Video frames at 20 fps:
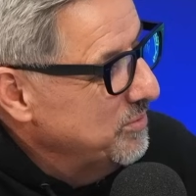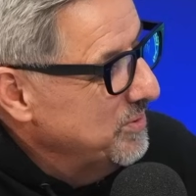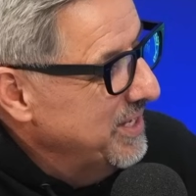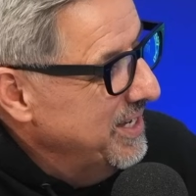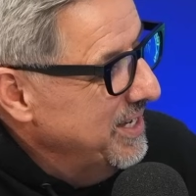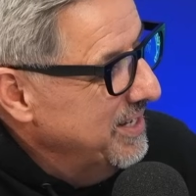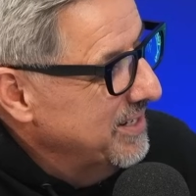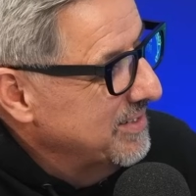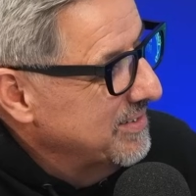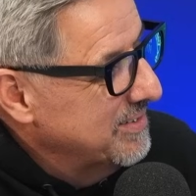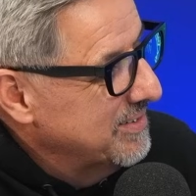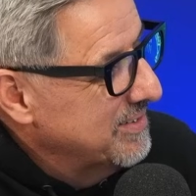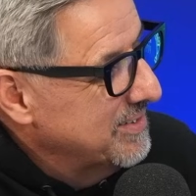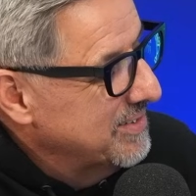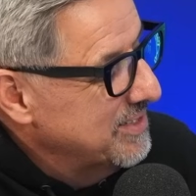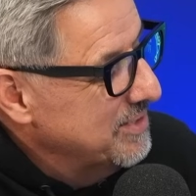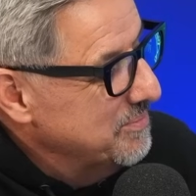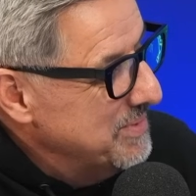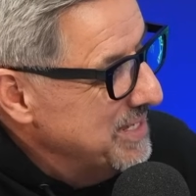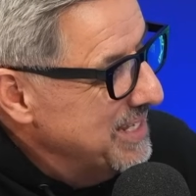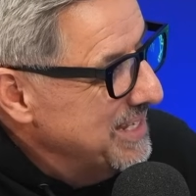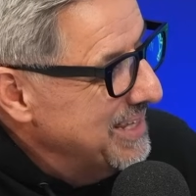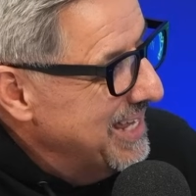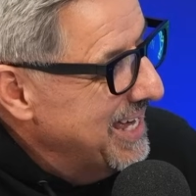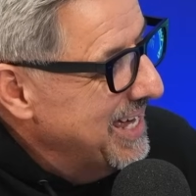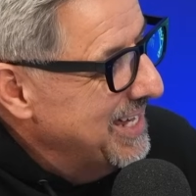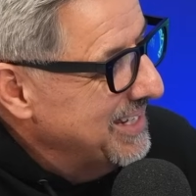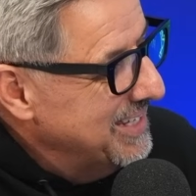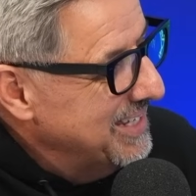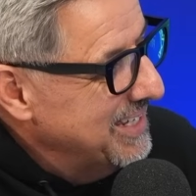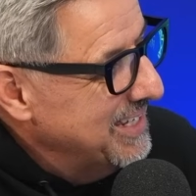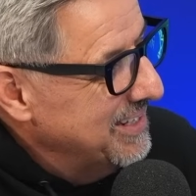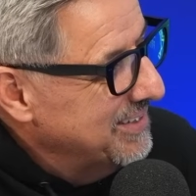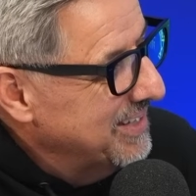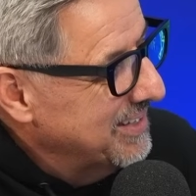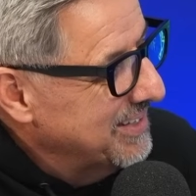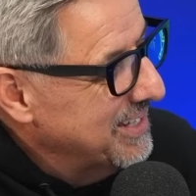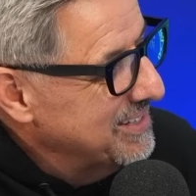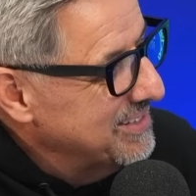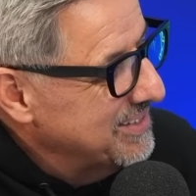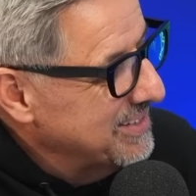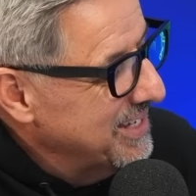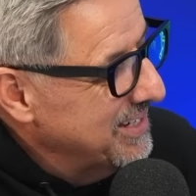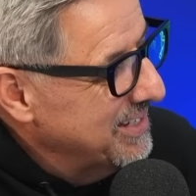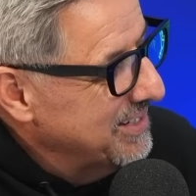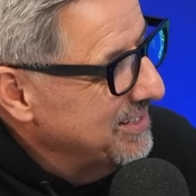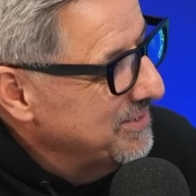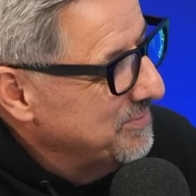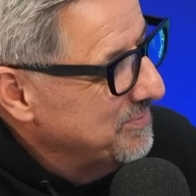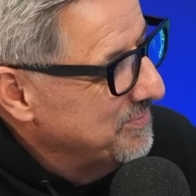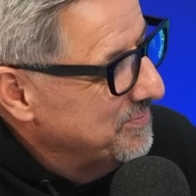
plan to meet that need that they stated.